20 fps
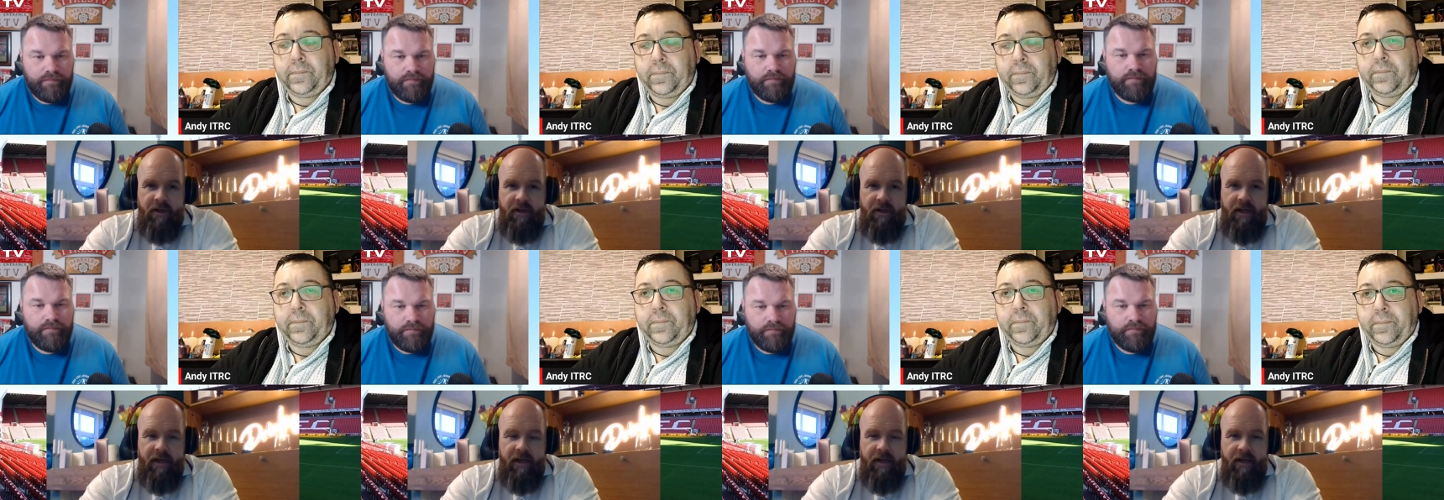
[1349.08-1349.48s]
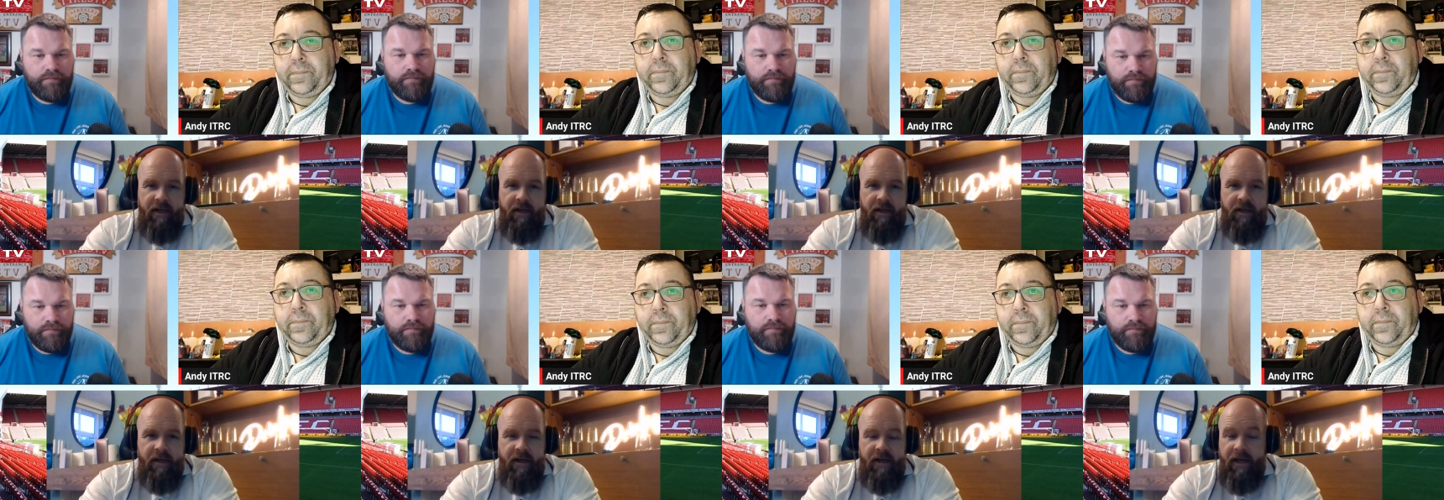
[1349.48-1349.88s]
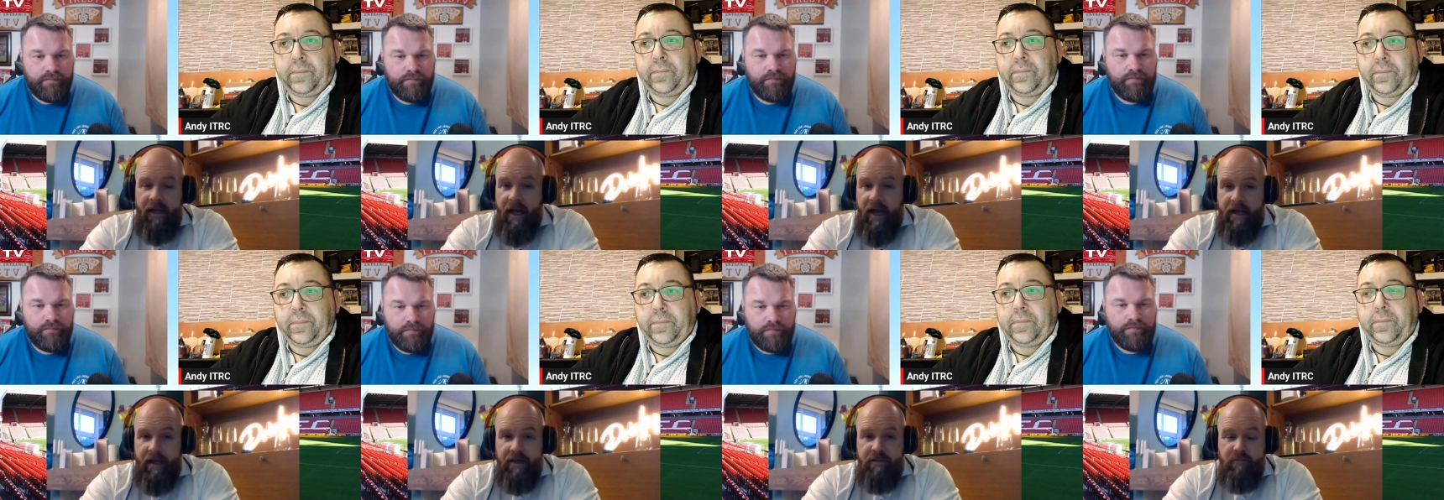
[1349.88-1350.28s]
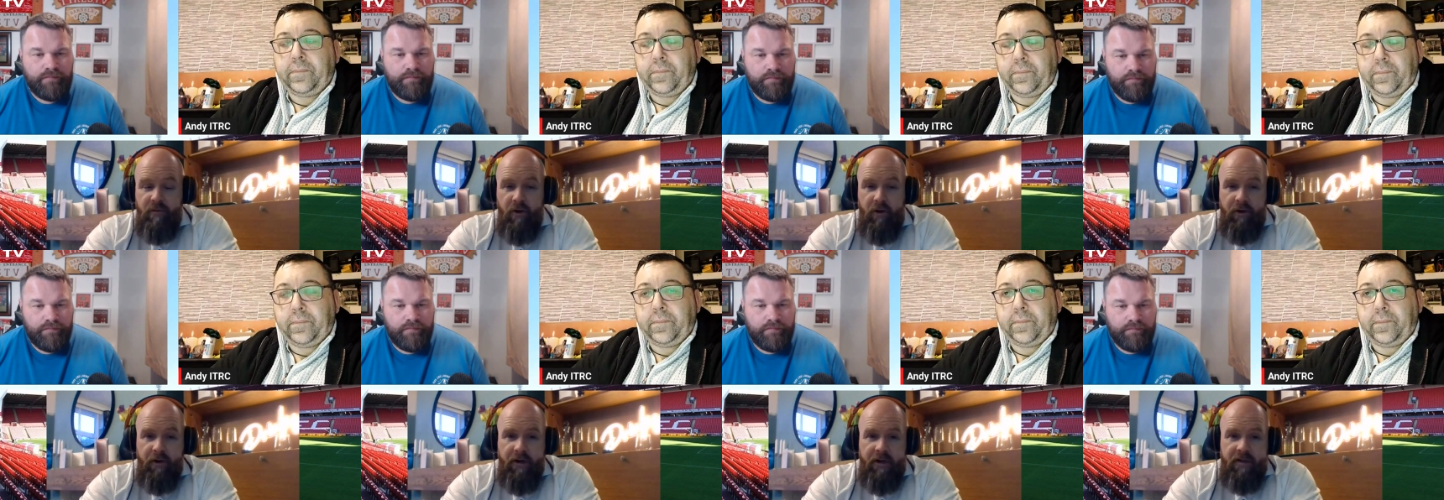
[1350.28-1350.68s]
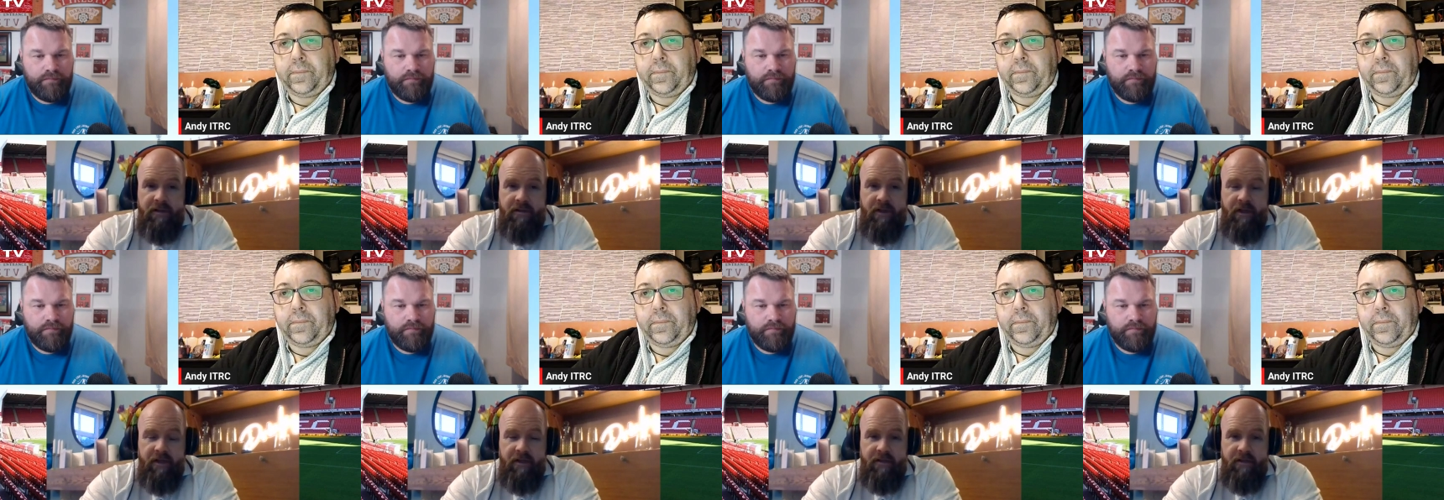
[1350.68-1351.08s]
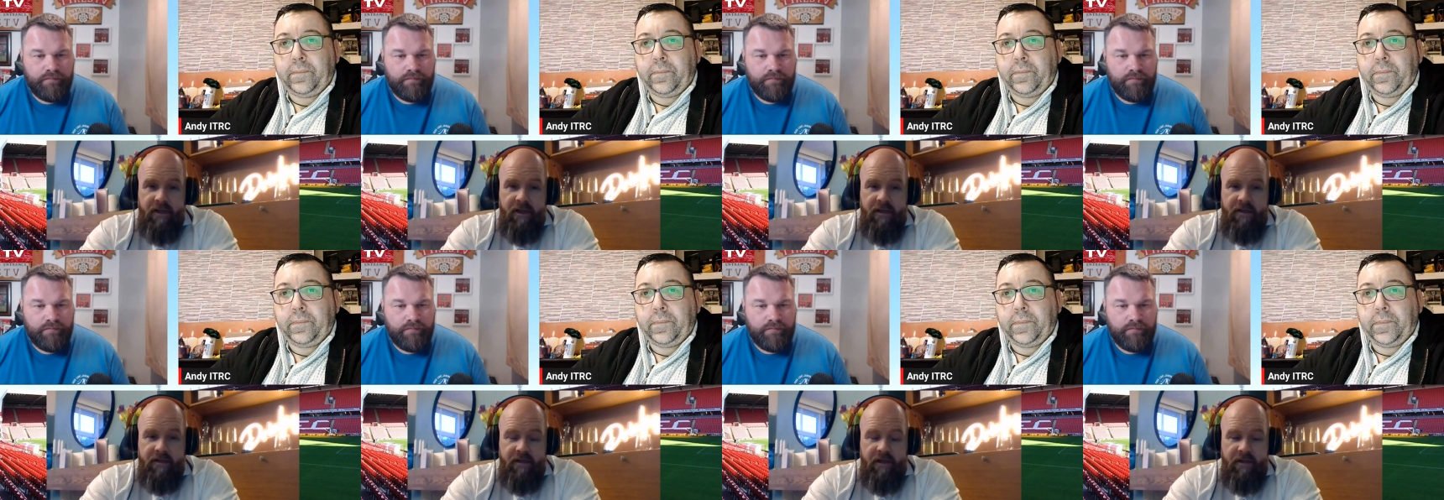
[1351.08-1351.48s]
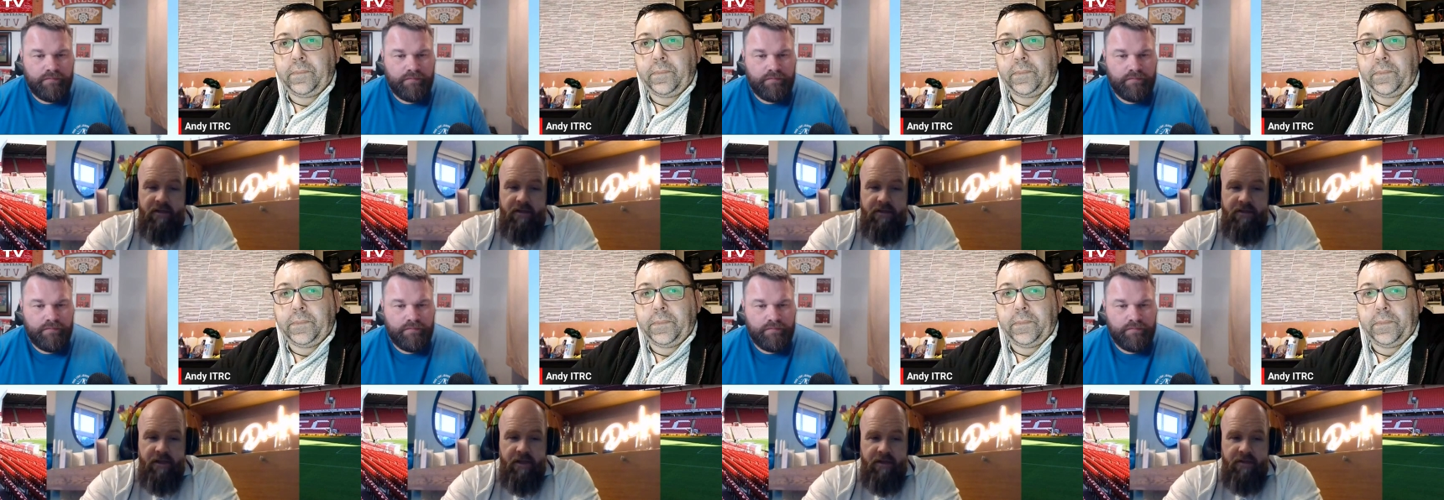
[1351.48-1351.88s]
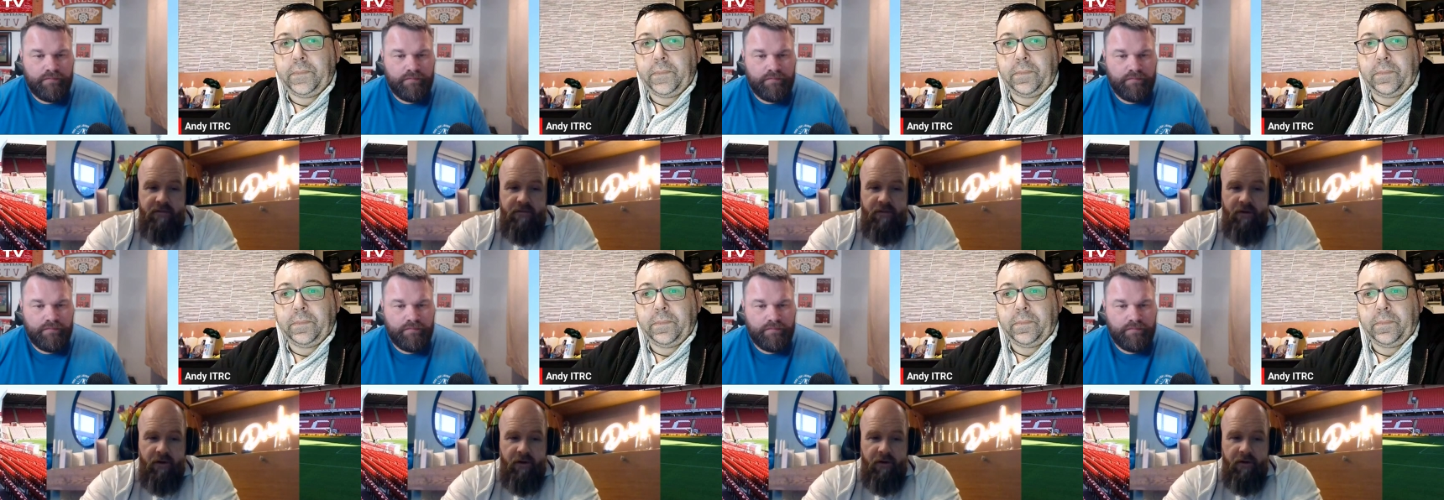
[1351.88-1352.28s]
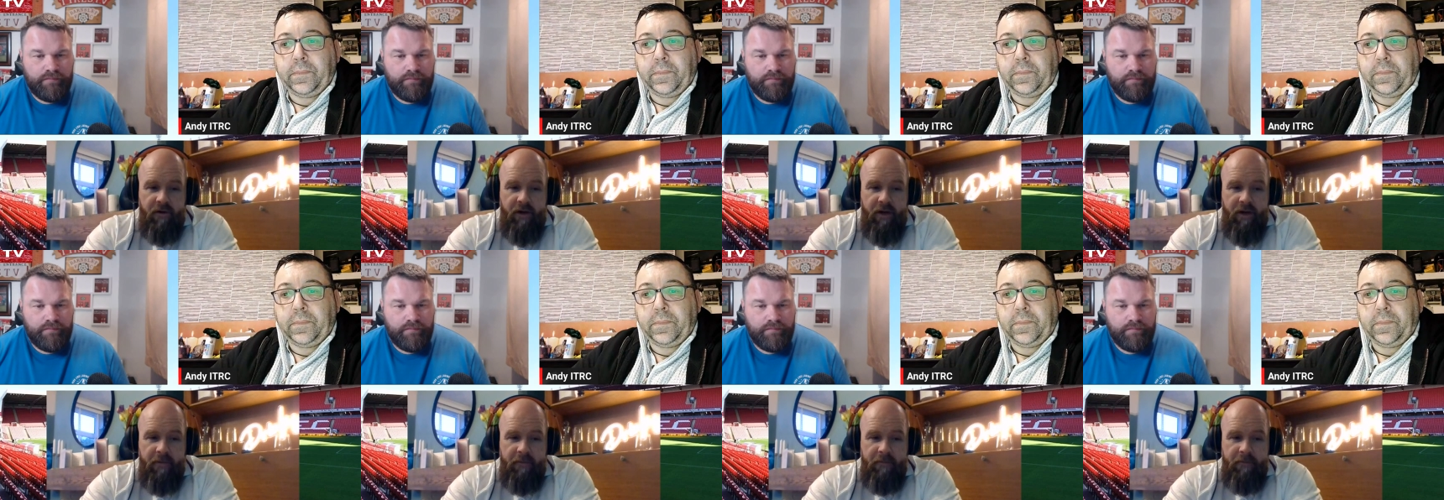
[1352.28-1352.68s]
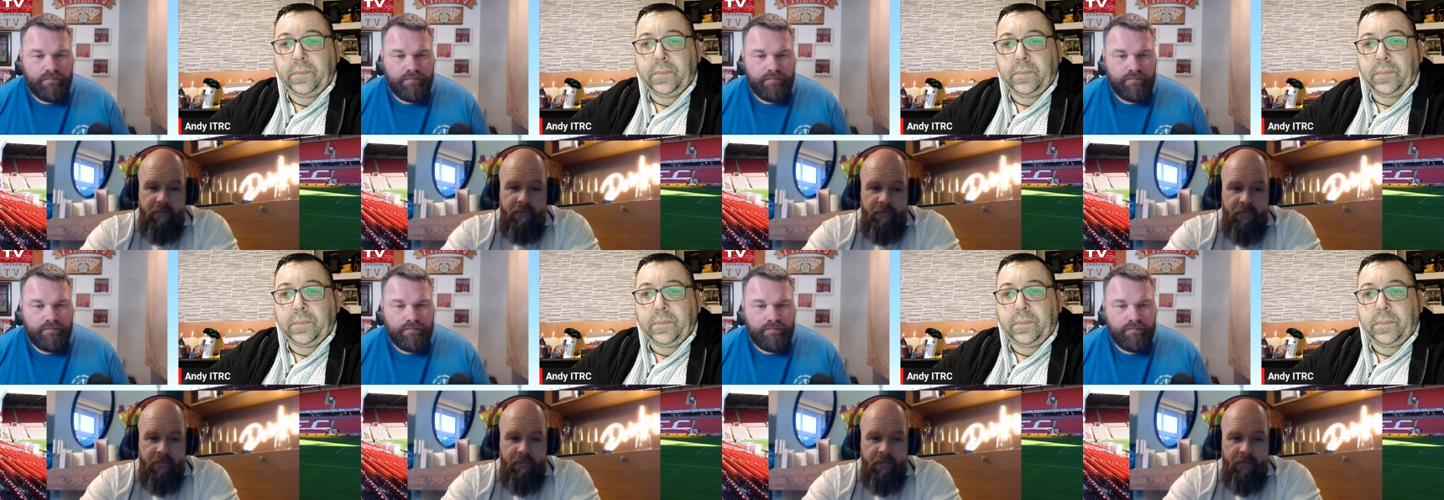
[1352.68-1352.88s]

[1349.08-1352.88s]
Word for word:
Speaker 1: didn't he? And again, his mm. run and his his, his, his assist for um,